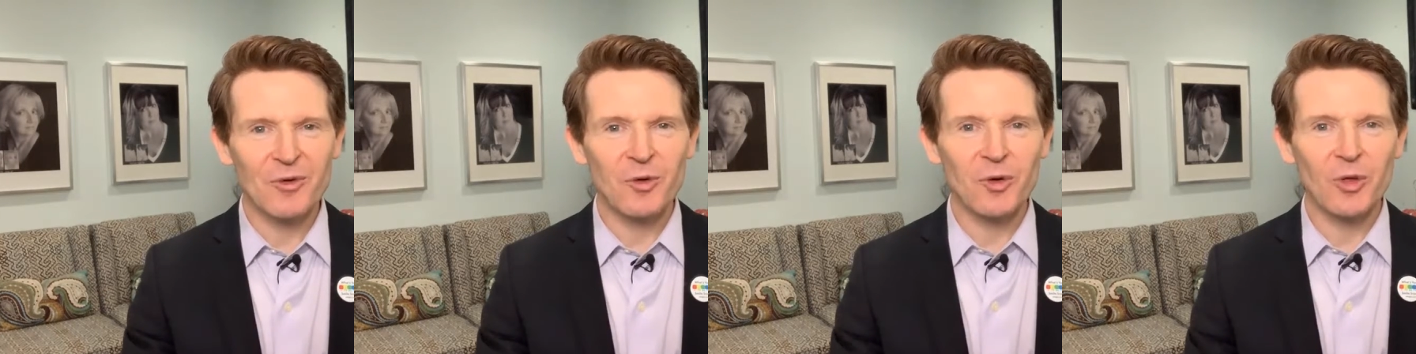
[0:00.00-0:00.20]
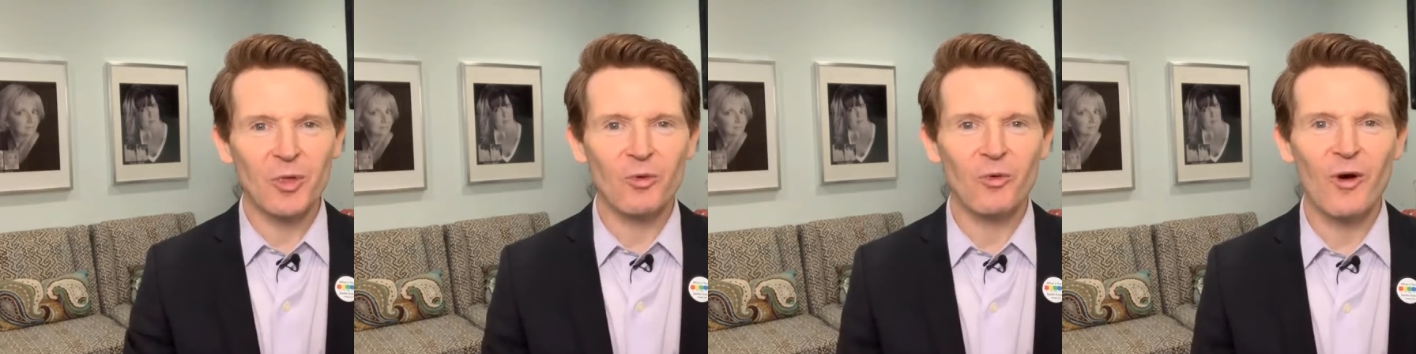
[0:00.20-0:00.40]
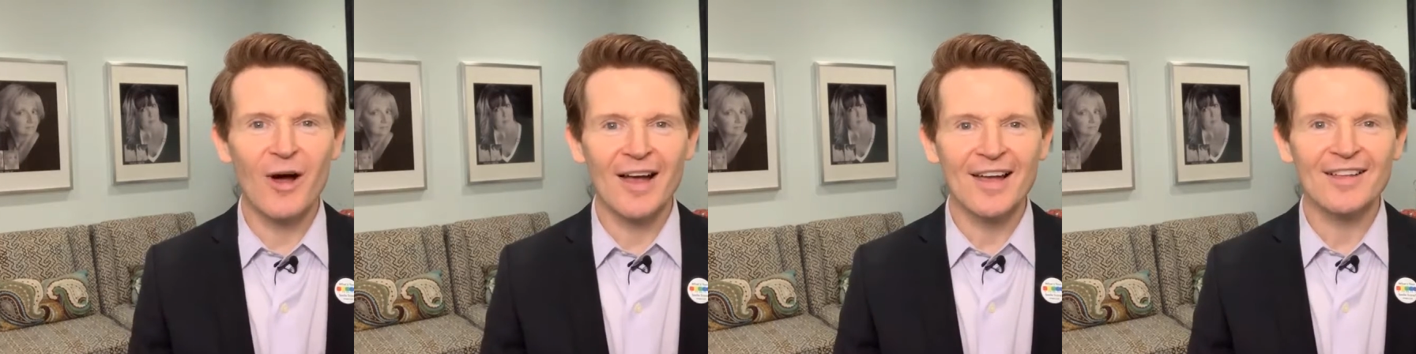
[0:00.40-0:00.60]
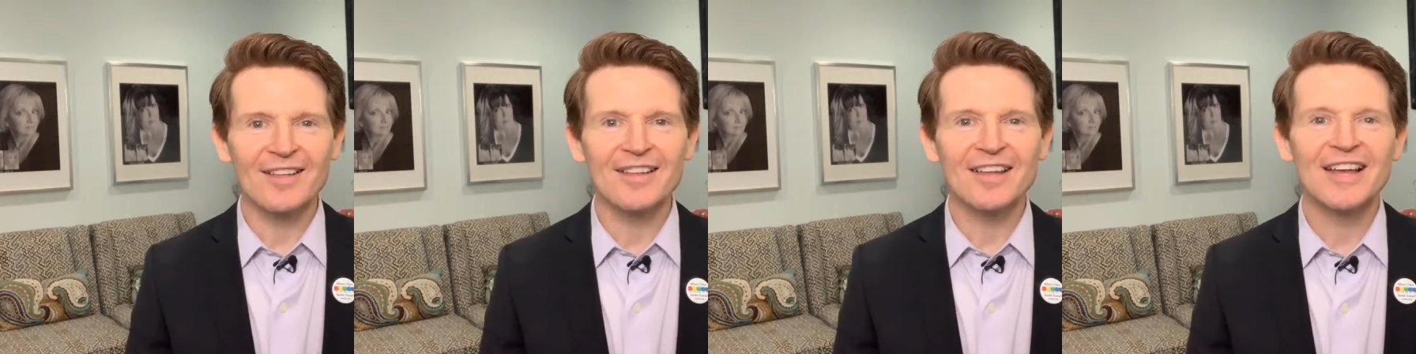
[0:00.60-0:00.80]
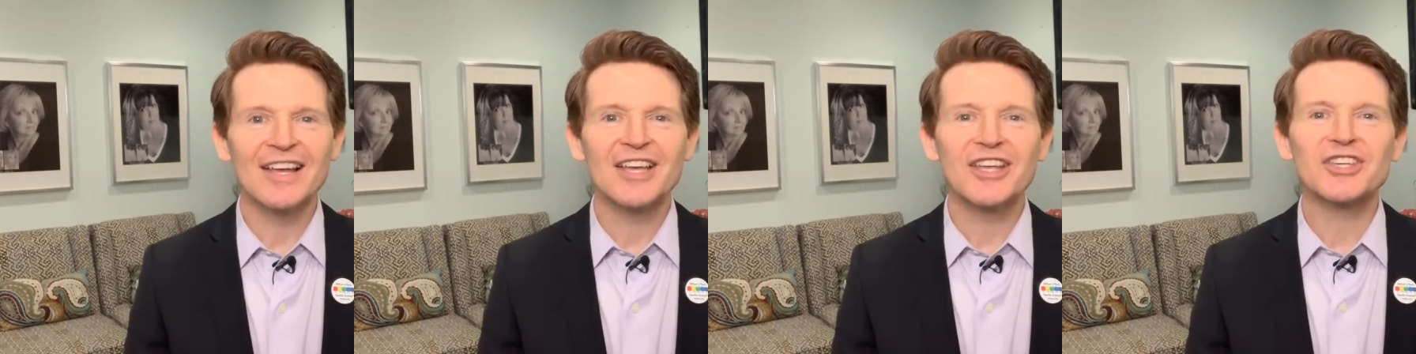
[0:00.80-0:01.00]

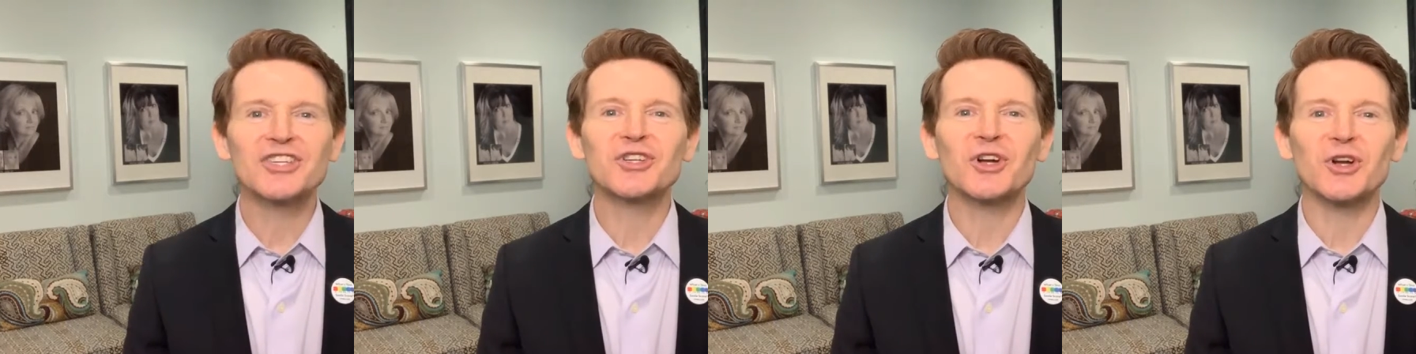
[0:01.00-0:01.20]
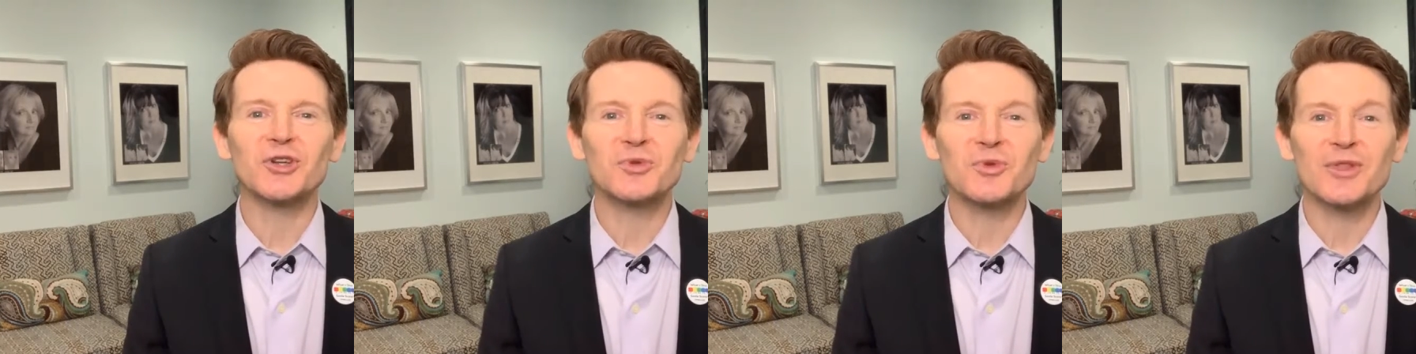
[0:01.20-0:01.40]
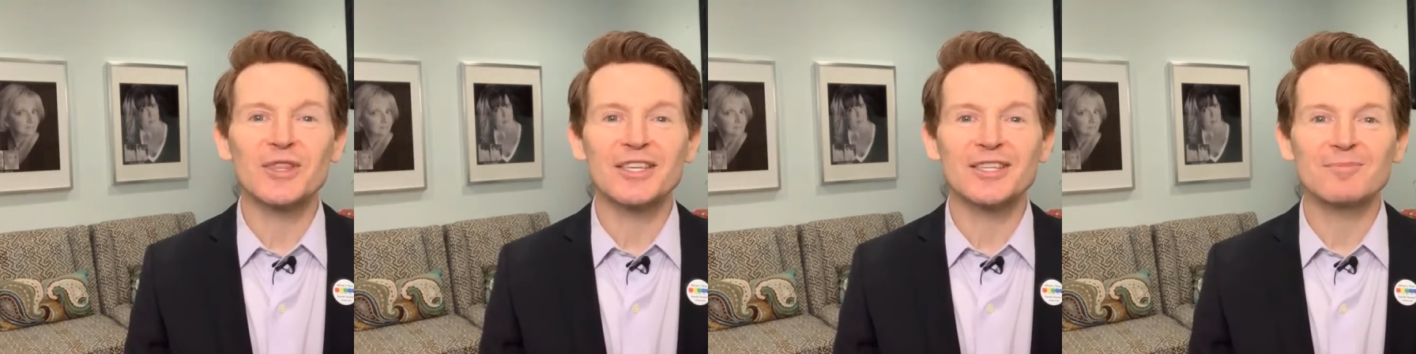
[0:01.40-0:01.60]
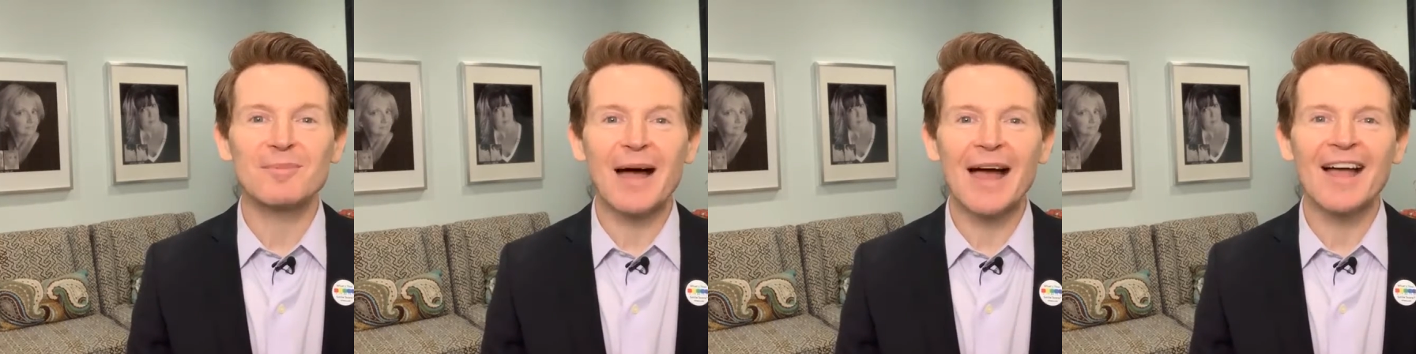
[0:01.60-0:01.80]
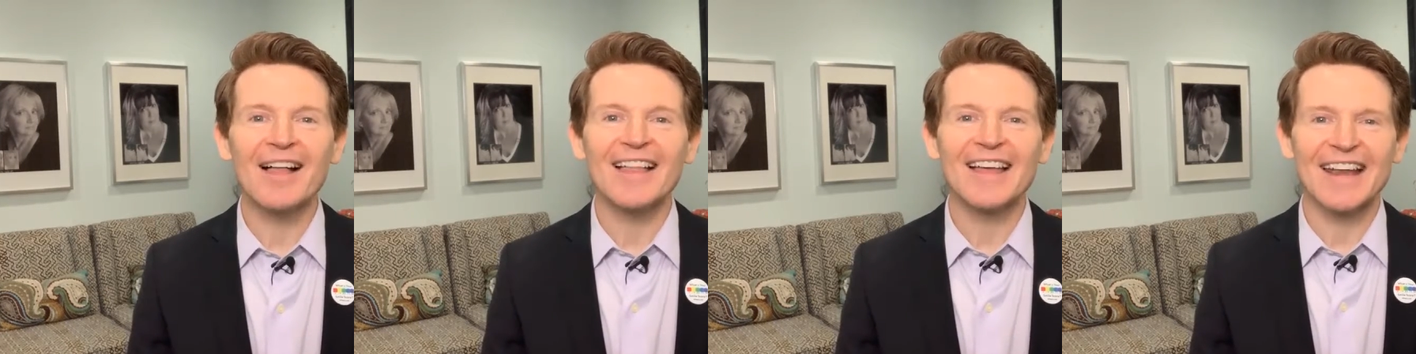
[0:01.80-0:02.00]
worthwhile starts with a smile,